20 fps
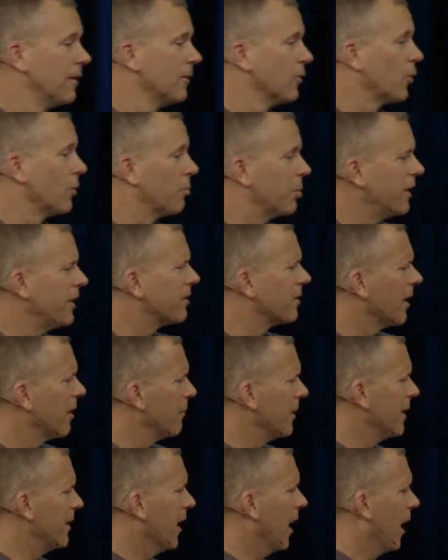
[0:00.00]
Lord, please let
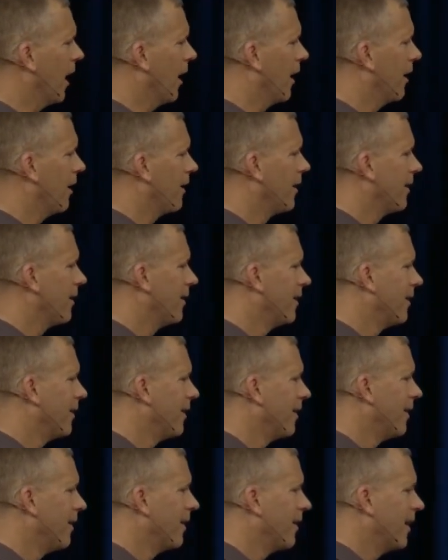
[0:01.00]
me die.
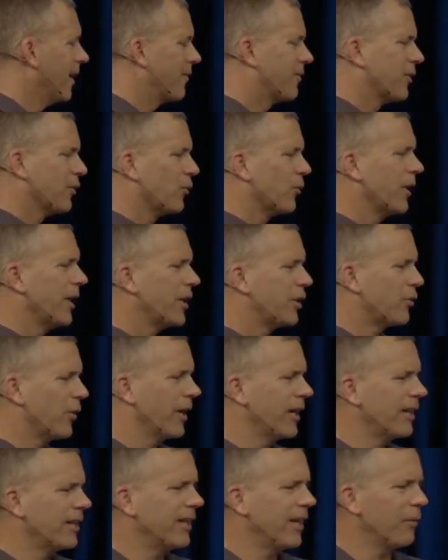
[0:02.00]
If the Lord had
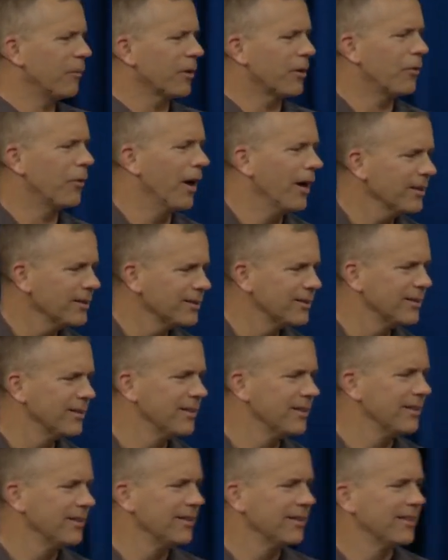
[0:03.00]
granted that request,
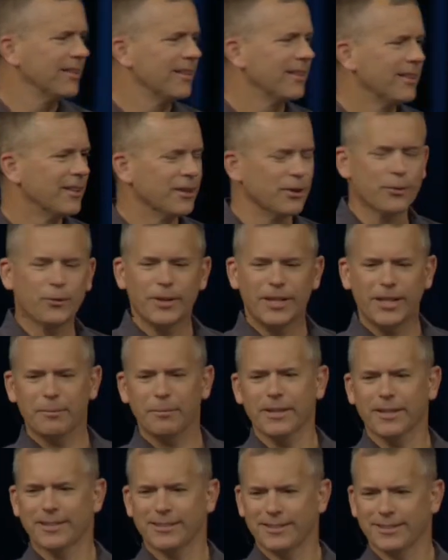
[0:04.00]
look what he
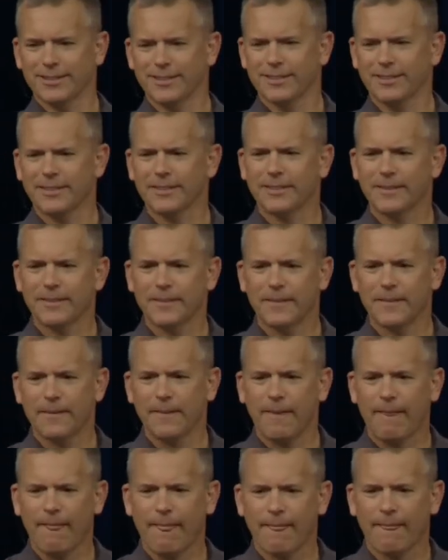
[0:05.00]
missed.
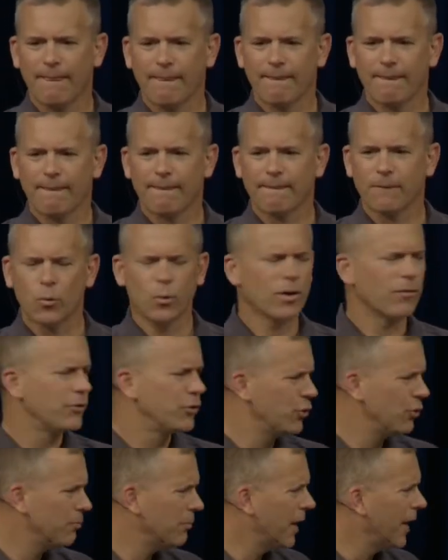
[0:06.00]
One of
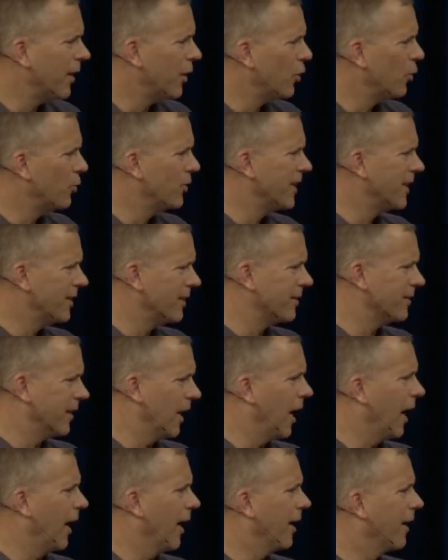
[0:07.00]
two men who didn't die.